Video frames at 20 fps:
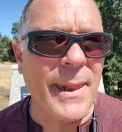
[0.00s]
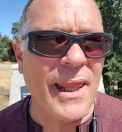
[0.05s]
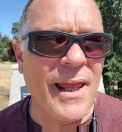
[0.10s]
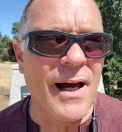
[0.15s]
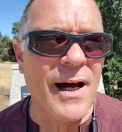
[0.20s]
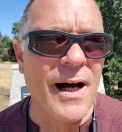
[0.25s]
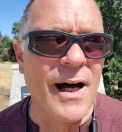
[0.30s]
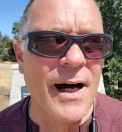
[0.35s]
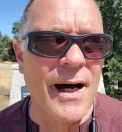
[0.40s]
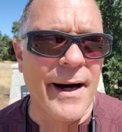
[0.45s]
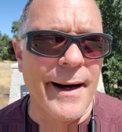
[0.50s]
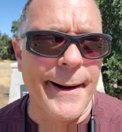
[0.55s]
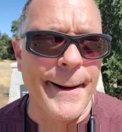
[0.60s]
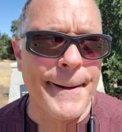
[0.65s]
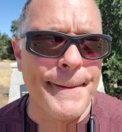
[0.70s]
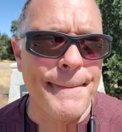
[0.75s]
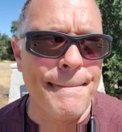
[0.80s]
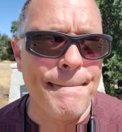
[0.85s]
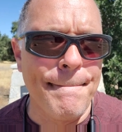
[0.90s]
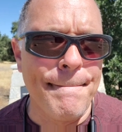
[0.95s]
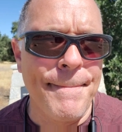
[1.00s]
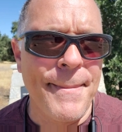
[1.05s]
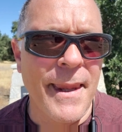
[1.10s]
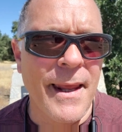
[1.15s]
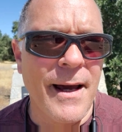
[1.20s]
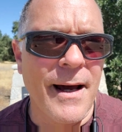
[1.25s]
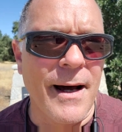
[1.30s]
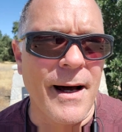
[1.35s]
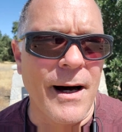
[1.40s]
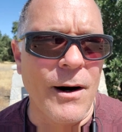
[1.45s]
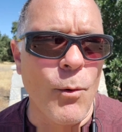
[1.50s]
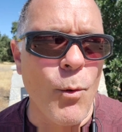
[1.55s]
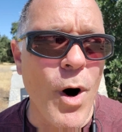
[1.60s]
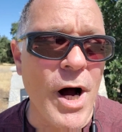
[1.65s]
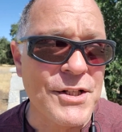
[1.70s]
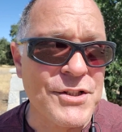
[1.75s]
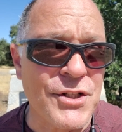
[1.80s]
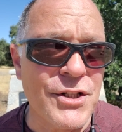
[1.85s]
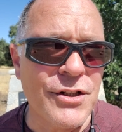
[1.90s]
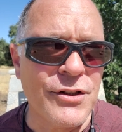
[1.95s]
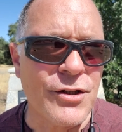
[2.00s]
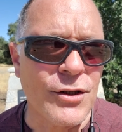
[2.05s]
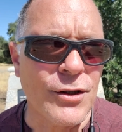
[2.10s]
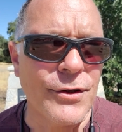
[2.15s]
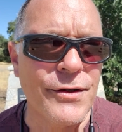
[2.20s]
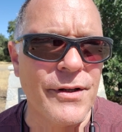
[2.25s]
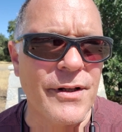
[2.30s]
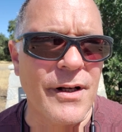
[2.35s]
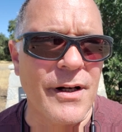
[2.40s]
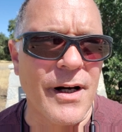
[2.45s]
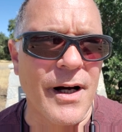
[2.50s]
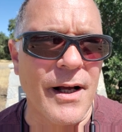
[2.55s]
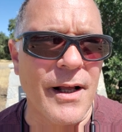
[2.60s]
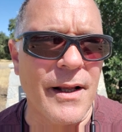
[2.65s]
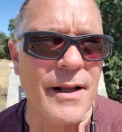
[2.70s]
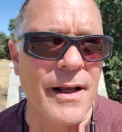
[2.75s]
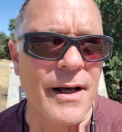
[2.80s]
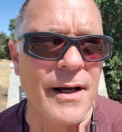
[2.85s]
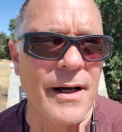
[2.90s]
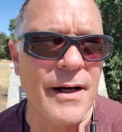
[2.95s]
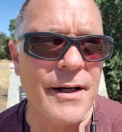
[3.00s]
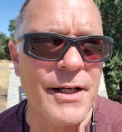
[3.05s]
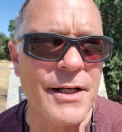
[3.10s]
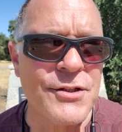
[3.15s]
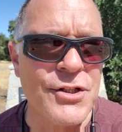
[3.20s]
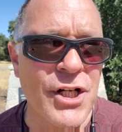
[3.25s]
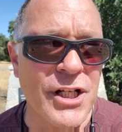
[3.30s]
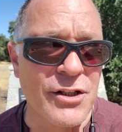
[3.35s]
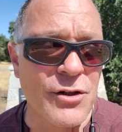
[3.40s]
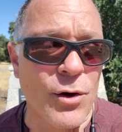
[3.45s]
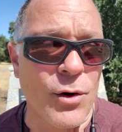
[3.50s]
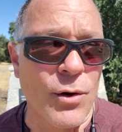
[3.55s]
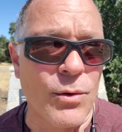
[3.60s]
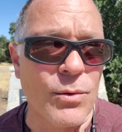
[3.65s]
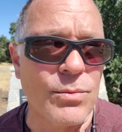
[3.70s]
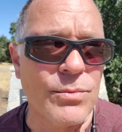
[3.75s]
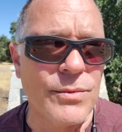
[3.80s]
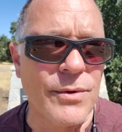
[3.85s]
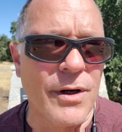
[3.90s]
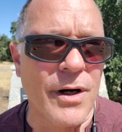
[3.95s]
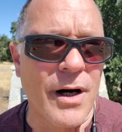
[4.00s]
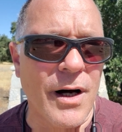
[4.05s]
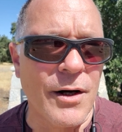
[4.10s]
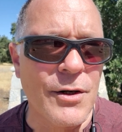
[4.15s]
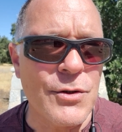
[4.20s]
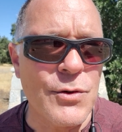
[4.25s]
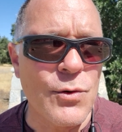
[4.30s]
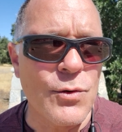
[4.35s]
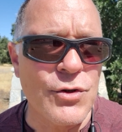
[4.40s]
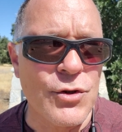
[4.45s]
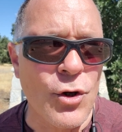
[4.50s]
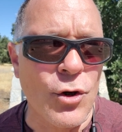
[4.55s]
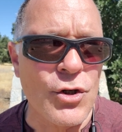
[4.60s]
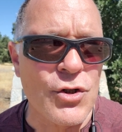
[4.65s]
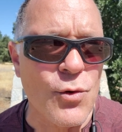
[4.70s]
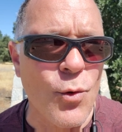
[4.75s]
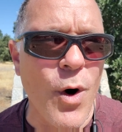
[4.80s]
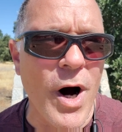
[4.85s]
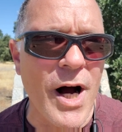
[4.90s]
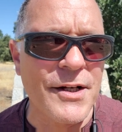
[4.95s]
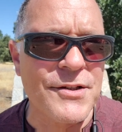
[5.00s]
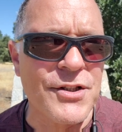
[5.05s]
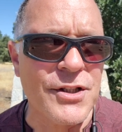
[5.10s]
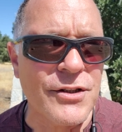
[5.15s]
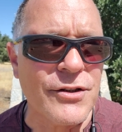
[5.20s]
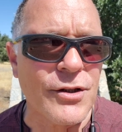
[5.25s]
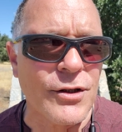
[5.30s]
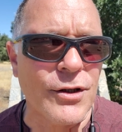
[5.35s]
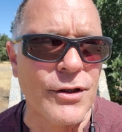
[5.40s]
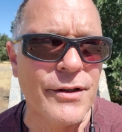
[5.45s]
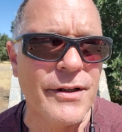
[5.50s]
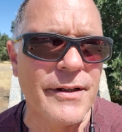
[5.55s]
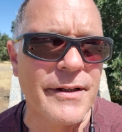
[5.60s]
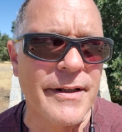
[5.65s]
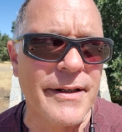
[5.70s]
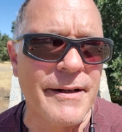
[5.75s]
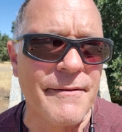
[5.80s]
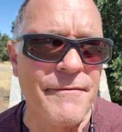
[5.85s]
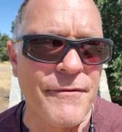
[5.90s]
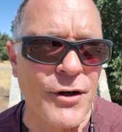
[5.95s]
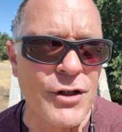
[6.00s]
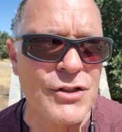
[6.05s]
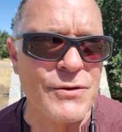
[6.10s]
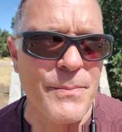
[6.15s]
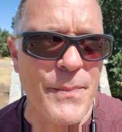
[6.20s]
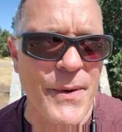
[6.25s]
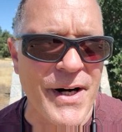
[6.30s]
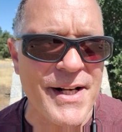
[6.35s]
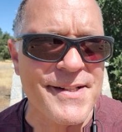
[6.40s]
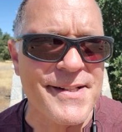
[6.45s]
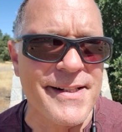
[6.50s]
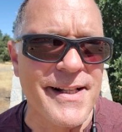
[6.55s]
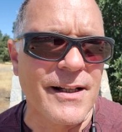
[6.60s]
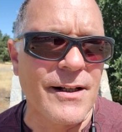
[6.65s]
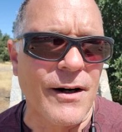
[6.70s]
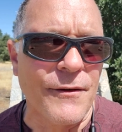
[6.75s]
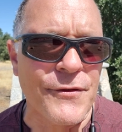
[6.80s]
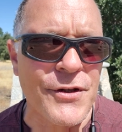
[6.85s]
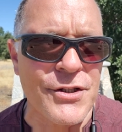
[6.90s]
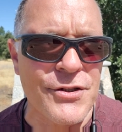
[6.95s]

um, uh, Washington, uh, uh, General George Washington, the first president of the